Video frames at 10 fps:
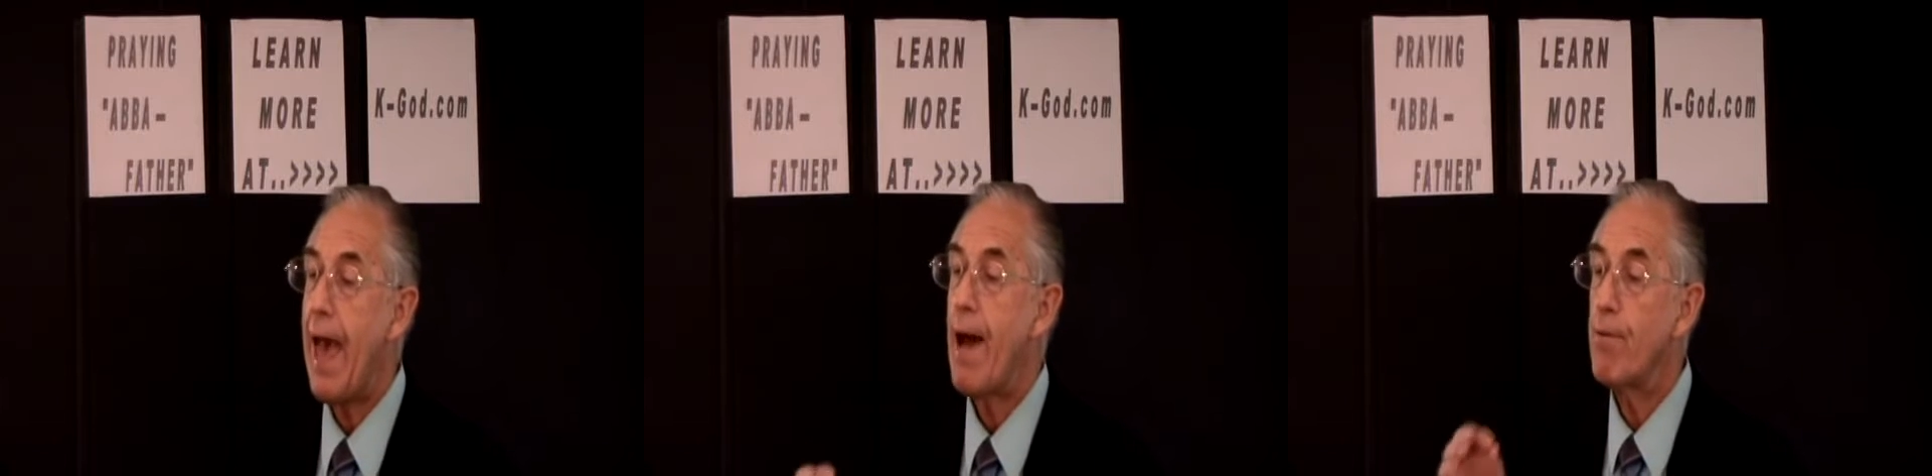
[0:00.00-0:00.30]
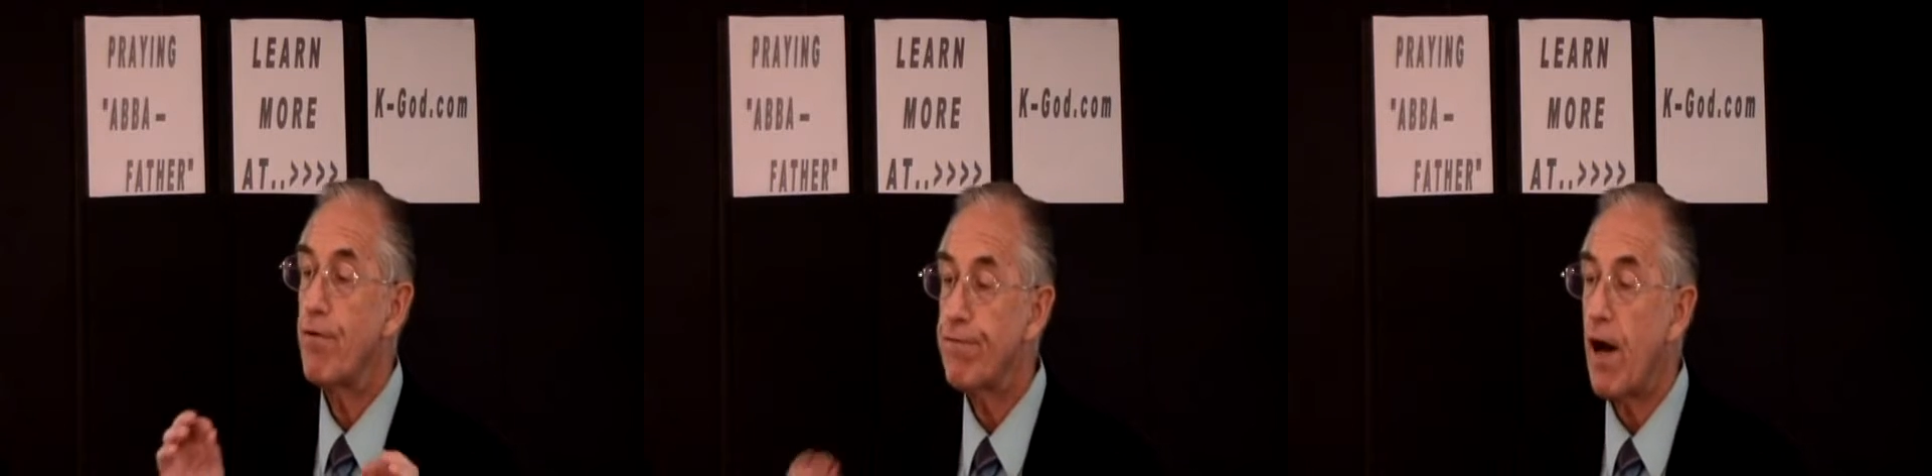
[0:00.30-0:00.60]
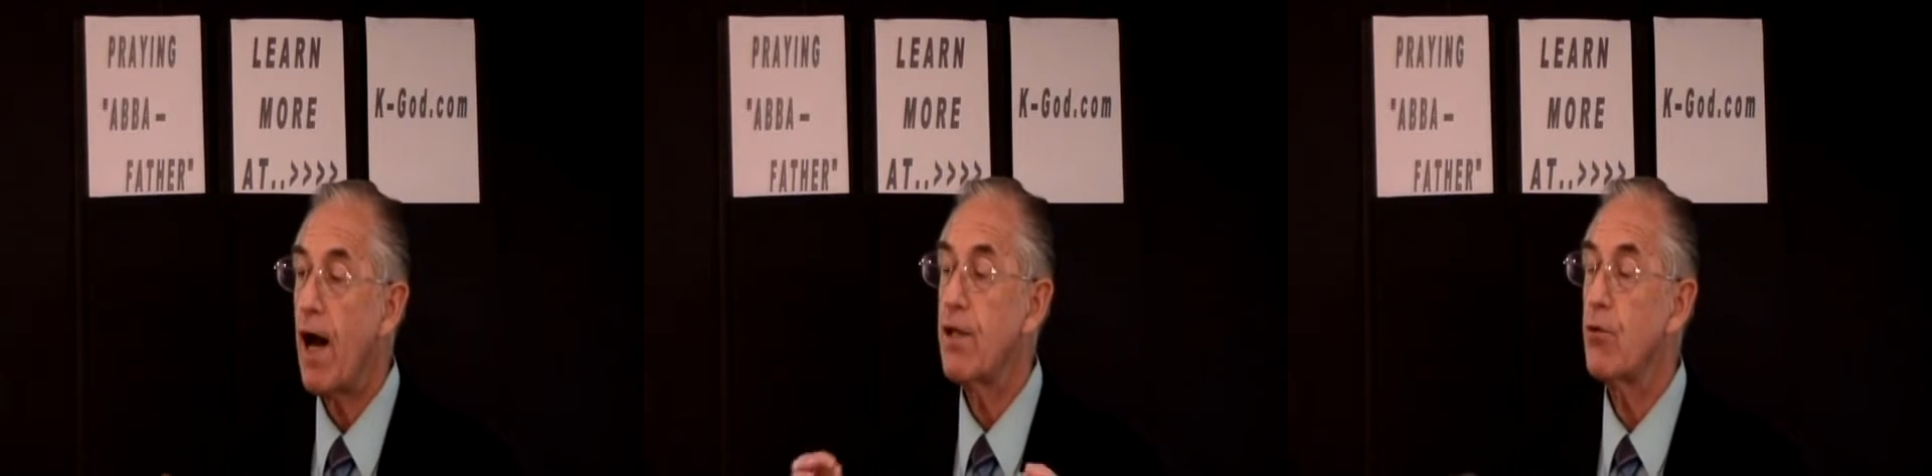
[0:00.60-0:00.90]
Abba
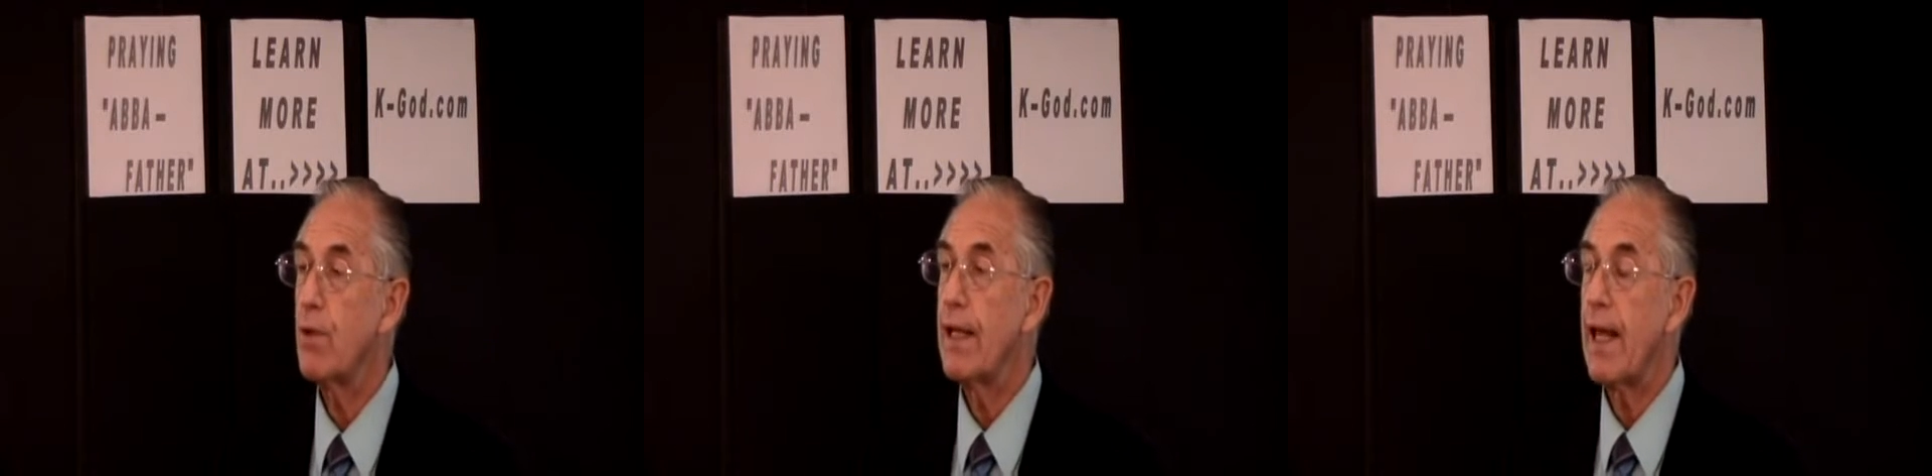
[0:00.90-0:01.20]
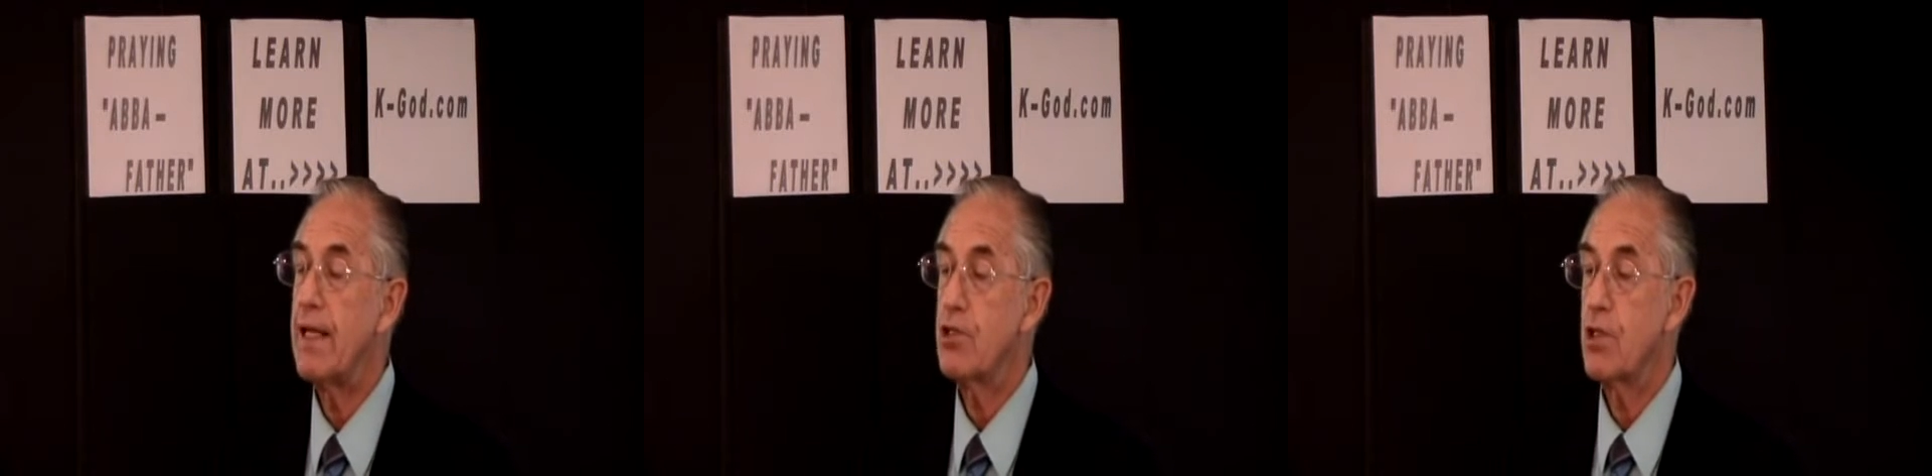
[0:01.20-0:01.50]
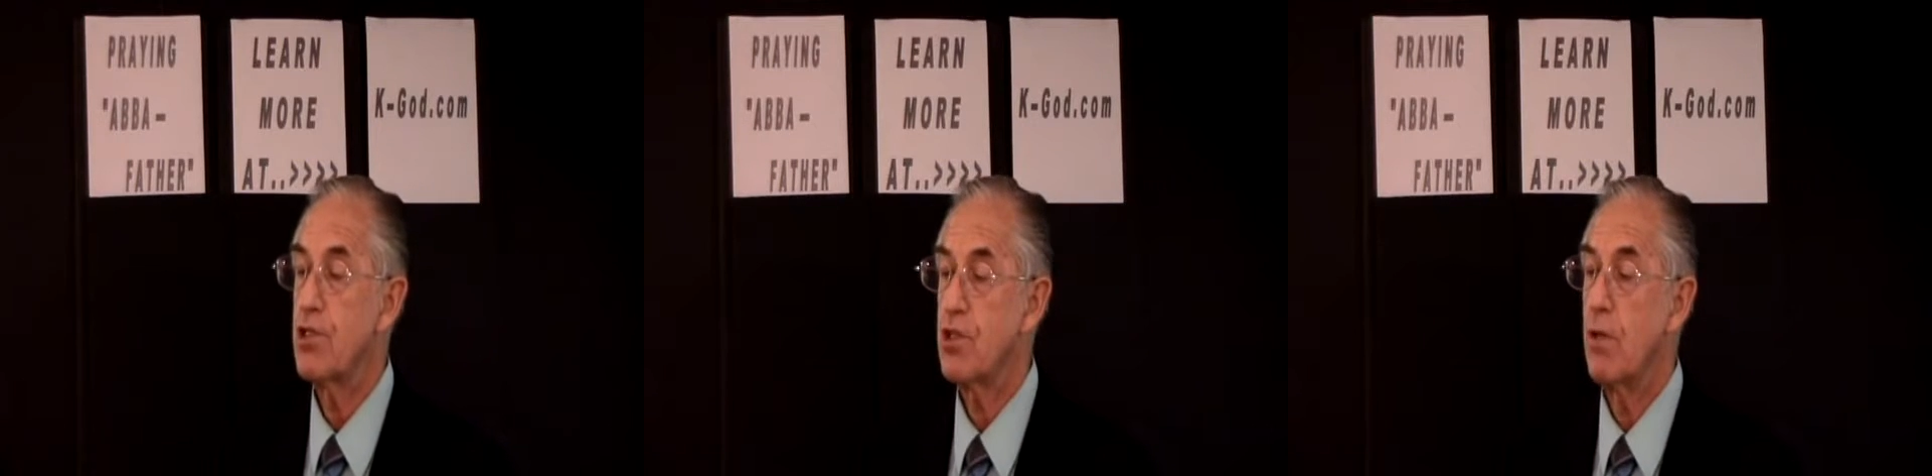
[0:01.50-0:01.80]
Father
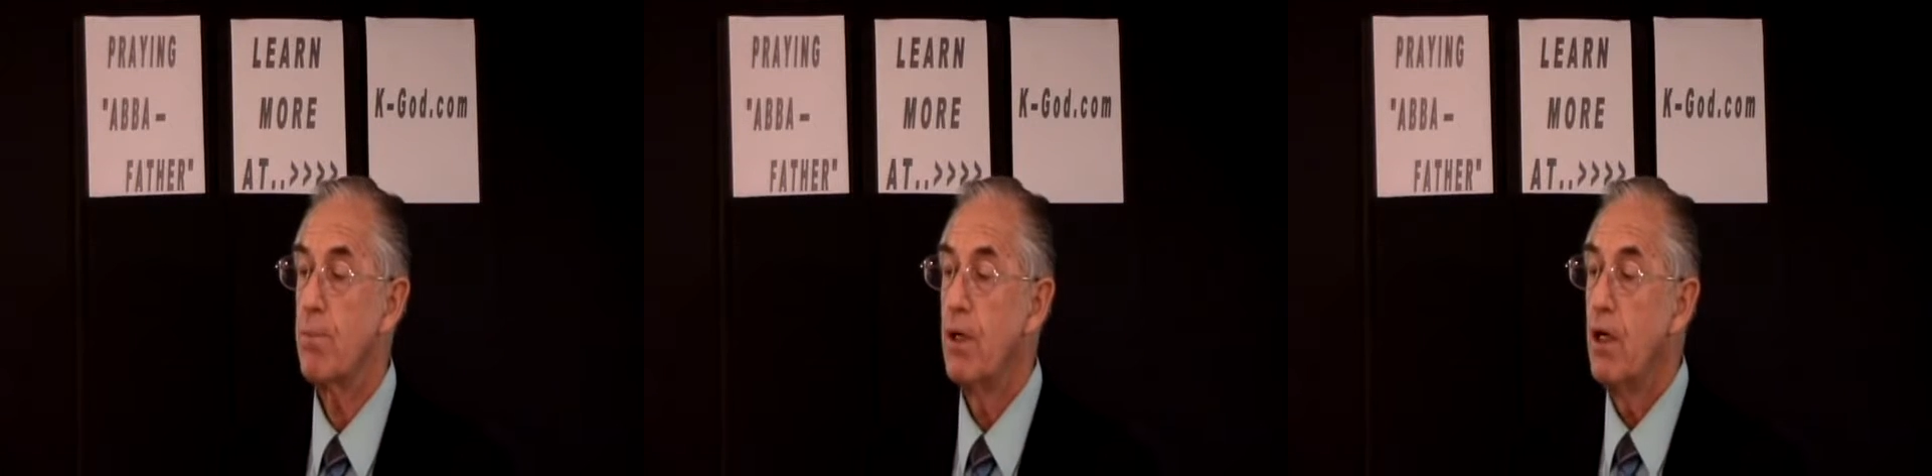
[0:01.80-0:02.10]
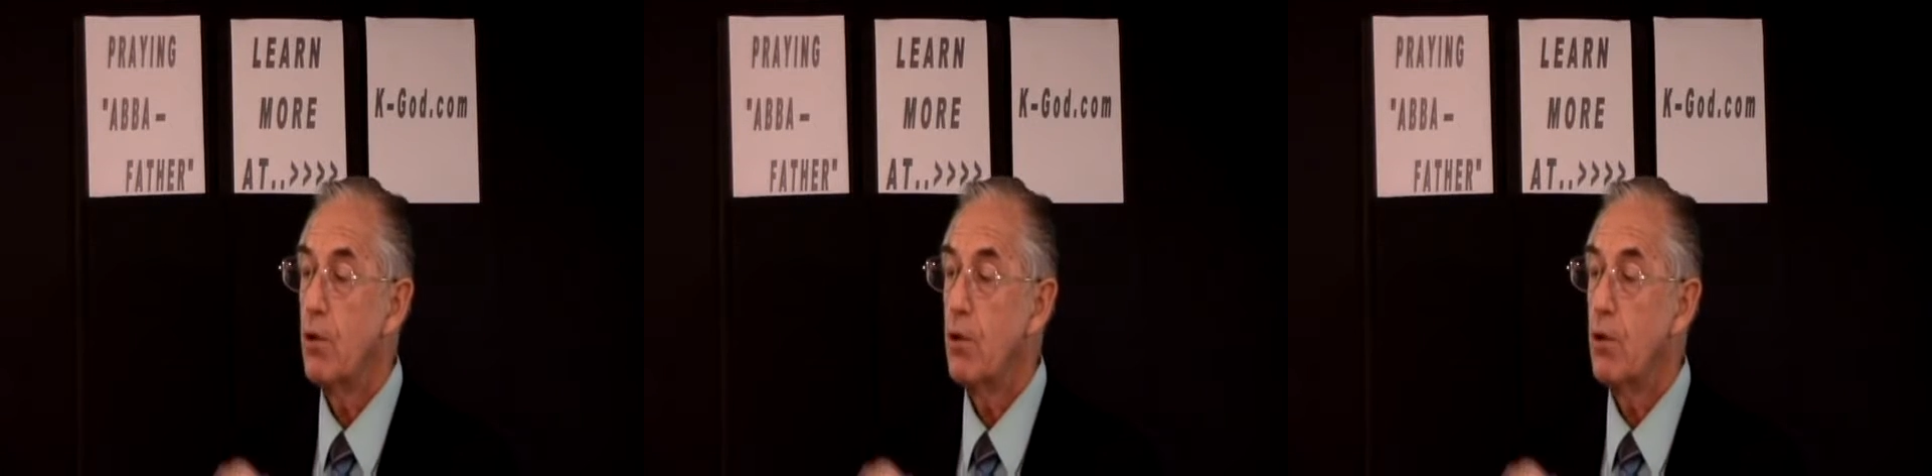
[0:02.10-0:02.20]
relationship